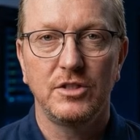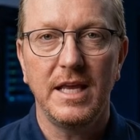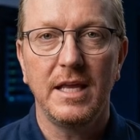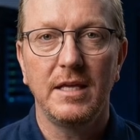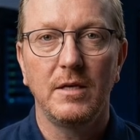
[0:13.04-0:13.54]

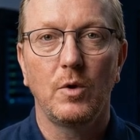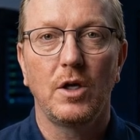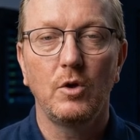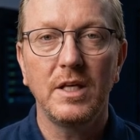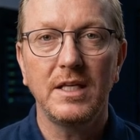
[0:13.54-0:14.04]
Today, we are
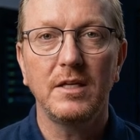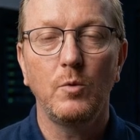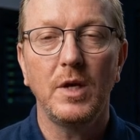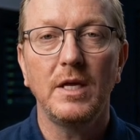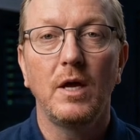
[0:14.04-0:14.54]
looking at a
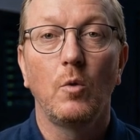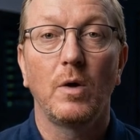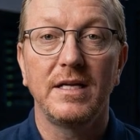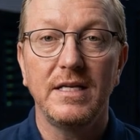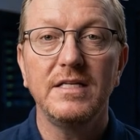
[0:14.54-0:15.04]
week
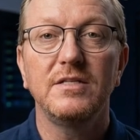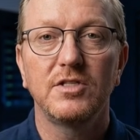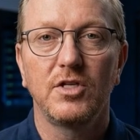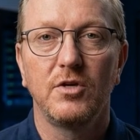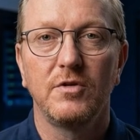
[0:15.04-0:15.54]
where Linux
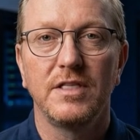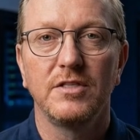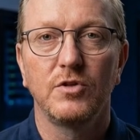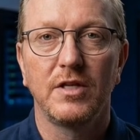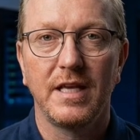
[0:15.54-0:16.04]
security
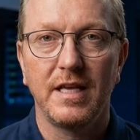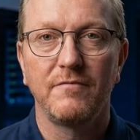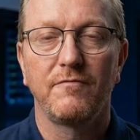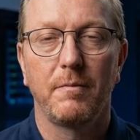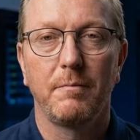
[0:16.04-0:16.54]
took a hit
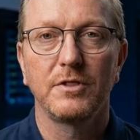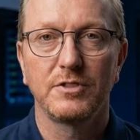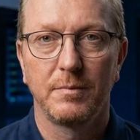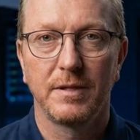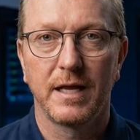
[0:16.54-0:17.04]
from
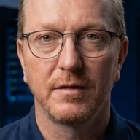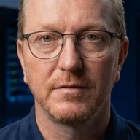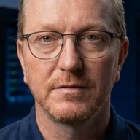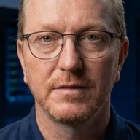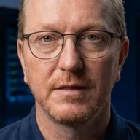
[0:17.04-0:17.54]
multiple
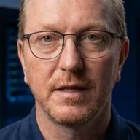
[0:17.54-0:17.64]
angles.